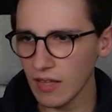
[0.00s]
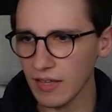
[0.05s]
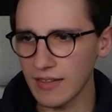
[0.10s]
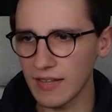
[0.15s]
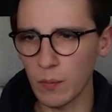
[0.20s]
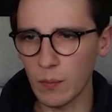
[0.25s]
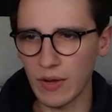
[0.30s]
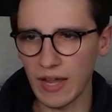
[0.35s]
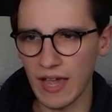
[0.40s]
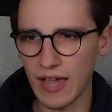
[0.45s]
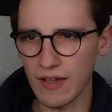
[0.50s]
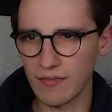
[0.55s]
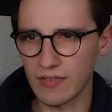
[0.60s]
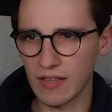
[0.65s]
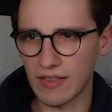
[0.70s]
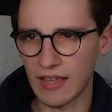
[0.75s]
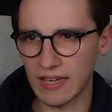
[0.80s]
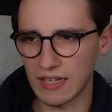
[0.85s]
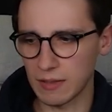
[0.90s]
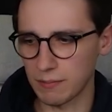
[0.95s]
that we have,
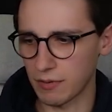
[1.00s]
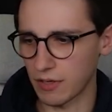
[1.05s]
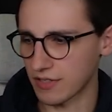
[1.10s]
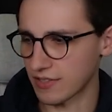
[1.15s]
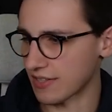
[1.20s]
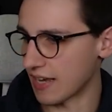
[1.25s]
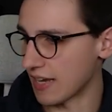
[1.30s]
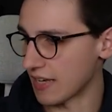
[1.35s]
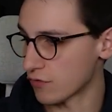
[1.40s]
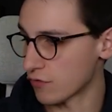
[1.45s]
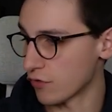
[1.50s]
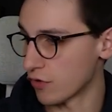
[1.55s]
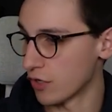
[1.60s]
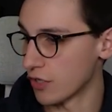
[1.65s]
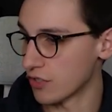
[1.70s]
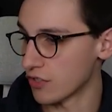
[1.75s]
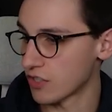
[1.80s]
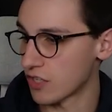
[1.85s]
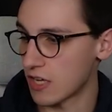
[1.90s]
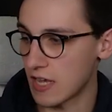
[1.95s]
that Hack-the-Box has for
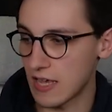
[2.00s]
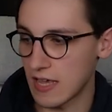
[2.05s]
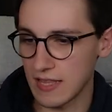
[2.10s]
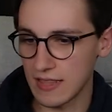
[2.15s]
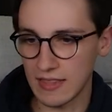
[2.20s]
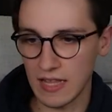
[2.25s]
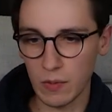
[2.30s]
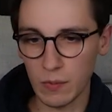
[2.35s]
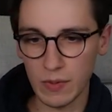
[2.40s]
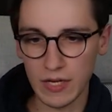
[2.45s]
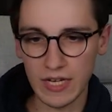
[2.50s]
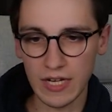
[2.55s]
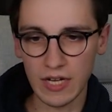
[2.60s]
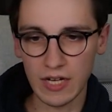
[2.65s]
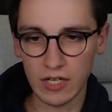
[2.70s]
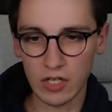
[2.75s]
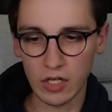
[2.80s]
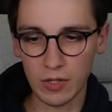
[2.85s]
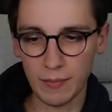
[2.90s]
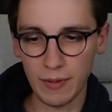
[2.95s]
us, that
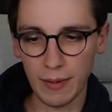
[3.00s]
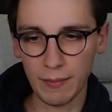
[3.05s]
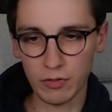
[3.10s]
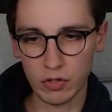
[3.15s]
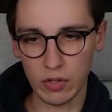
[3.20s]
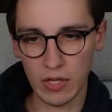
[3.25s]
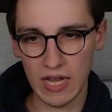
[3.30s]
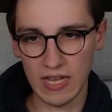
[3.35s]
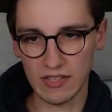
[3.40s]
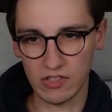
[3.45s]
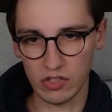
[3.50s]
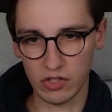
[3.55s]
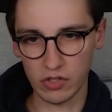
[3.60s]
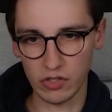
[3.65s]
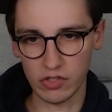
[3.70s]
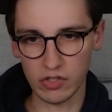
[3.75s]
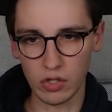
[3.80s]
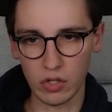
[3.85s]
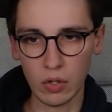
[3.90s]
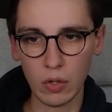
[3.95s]
we could be able to answer.
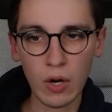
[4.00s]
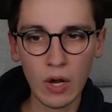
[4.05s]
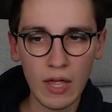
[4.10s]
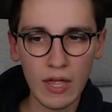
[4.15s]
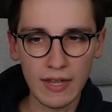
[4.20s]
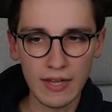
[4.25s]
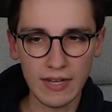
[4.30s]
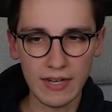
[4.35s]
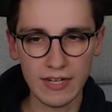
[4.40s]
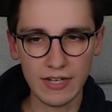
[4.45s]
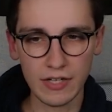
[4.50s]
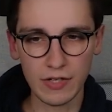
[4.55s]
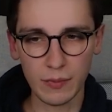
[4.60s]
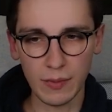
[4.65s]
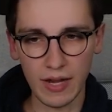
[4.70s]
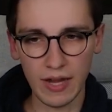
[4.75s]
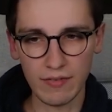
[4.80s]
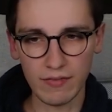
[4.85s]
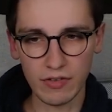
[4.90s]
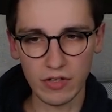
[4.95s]
So here
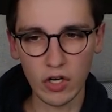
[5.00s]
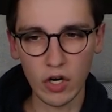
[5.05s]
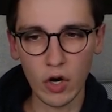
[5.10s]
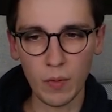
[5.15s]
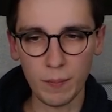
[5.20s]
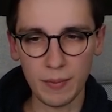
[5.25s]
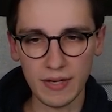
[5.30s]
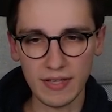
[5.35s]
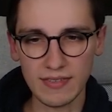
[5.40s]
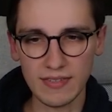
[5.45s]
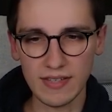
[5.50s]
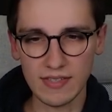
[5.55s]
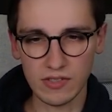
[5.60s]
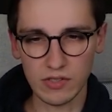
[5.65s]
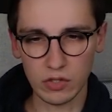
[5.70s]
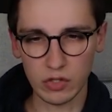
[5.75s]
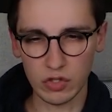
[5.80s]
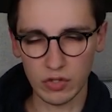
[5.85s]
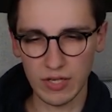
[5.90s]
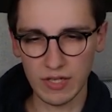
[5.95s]
we have the OP
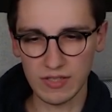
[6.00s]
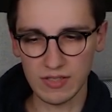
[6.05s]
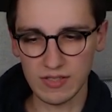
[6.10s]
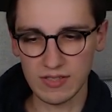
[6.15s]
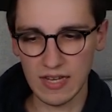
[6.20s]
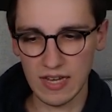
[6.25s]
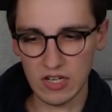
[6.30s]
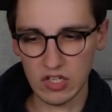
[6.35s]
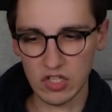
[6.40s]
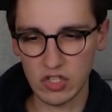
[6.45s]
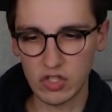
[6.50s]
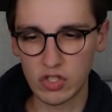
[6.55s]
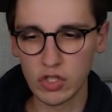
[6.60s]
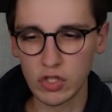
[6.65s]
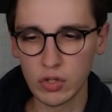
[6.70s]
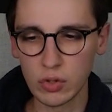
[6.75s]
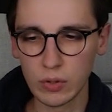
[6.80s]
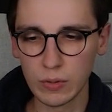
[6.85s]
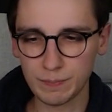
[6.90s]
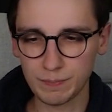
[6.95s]
Tinsel Trace
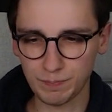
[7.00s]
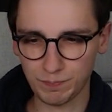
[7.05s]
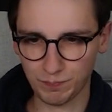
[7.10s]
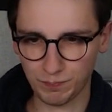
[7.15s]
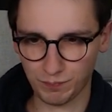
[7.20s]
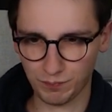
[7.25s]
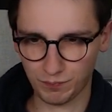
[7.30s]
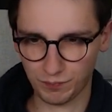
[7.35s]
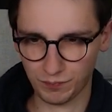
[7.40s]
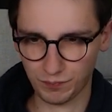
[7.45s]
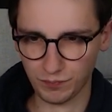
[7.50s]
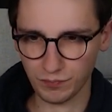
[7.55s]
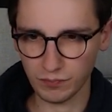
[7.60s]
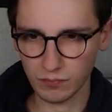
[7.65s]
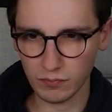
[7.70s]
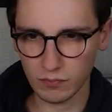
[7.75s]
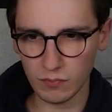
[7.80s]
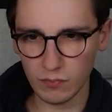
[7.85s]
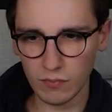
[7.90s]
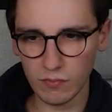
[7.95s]
-2.
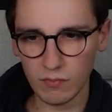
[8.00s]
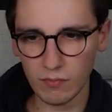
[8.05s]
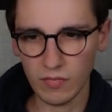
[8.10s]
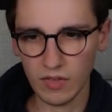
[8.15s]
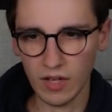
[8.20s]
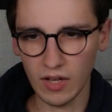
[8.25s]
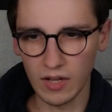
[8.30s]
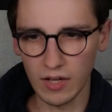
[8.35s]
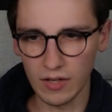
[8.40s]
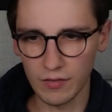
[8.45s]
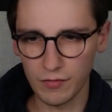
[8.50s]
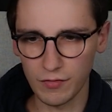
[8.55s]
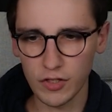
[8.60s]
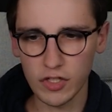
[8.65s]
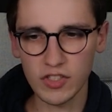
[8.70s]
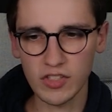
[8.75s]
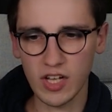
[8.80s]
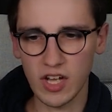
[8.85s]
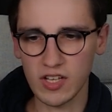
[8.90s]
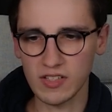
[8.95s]
The
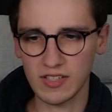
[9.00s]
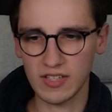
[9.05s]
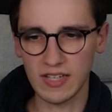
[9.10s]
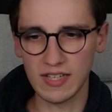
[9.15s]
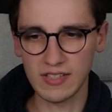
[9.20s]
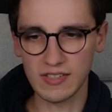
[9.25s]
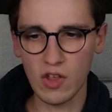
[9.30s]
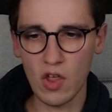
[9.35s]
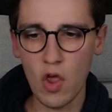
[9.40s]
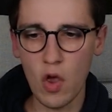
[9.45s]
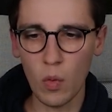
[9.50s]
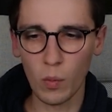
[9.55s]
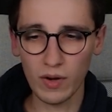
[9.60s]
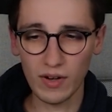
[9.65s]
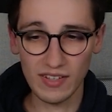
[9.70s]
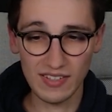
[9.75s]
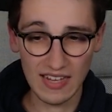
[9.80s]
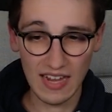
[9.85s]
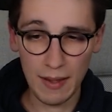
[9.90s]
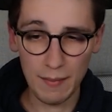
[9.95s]
first task is, what
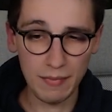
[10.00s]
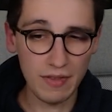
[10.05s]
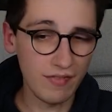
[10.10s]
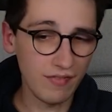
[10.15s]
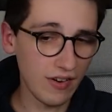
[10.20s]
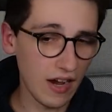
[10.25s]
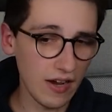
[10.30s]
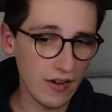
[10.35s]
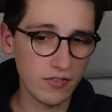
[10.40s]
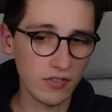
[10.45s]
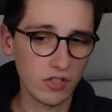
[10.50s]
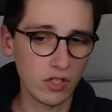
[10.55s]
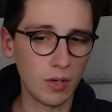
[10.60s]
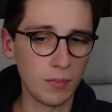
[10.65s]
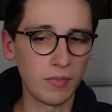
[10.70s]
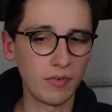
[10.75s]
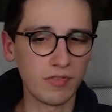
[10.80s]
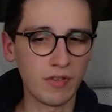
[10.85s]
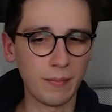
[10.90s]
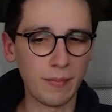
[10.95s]
is the MD5
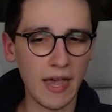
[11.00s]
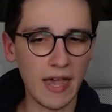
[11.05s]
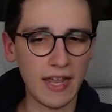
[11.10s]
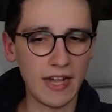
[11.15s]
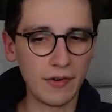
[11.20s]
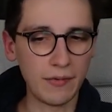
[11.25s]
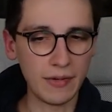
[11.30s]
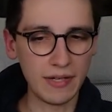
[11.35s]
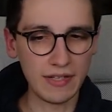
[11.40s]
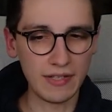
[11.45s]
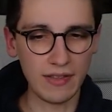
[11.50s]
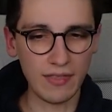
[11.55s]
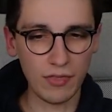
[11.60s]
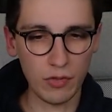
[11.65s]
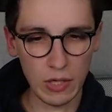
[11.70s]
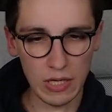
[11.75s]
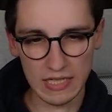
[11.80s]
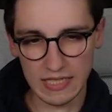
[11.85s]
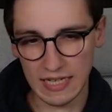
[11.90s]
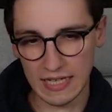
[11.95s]
sum of the binary the
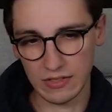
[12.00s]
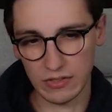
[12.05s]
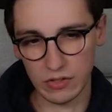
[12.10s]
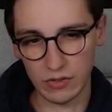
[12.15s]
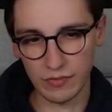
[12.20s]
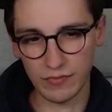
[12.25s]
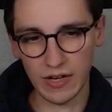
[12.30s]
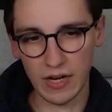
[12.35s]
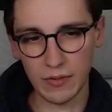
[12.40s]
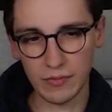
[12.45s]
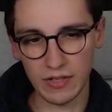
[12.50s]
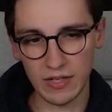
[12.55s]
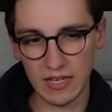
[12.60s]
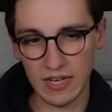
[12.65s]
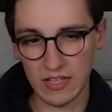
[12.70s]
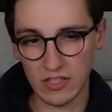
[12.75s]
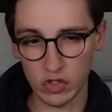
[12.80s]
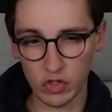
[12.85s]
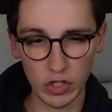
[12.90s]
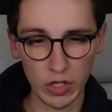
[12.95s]
threat actor found in the
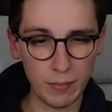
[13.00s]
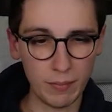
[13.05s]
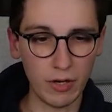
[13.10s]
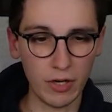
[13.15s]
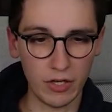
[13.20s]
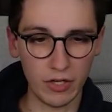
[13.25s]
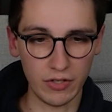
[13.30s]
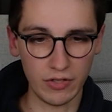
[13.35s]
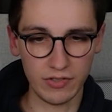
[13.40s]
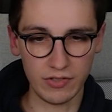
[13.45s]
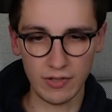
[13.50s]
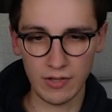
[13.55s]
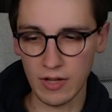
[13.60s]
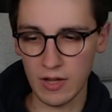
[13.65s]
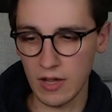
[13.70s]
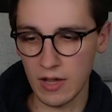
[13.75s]
S3 bucket?